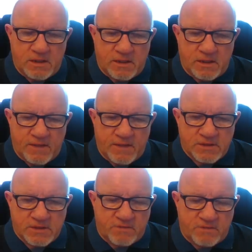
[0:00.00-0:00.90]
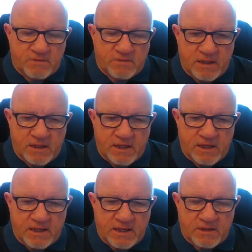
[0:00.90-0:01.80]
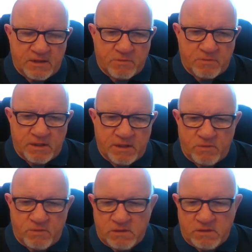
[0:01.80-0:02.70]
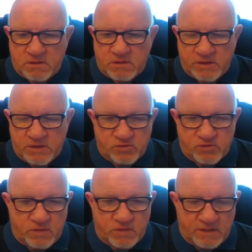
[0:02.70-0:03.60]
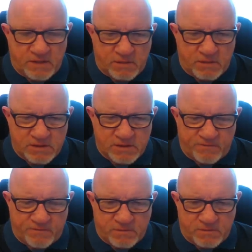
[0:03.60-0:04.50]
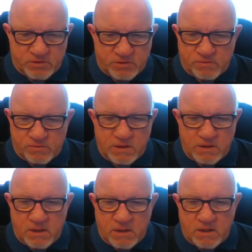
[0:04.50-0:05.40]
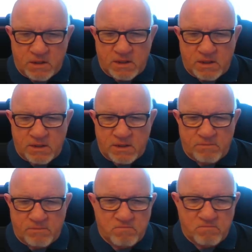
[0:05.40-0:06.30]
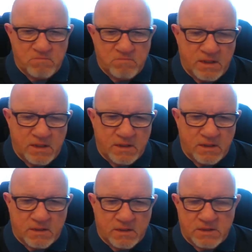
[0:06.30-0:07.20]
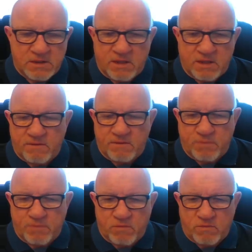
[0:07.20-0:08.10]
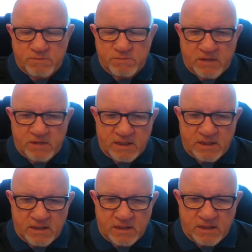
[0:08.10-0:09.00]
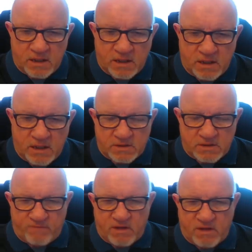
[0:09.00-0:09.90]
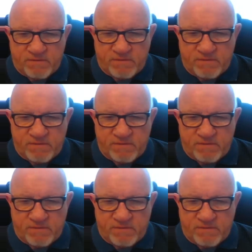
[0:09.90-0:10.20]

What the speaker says: that's good for me. And at this point, we agreed a draw. I think Martin offered me a draw, and because he felt the pawn was blockaded on d5,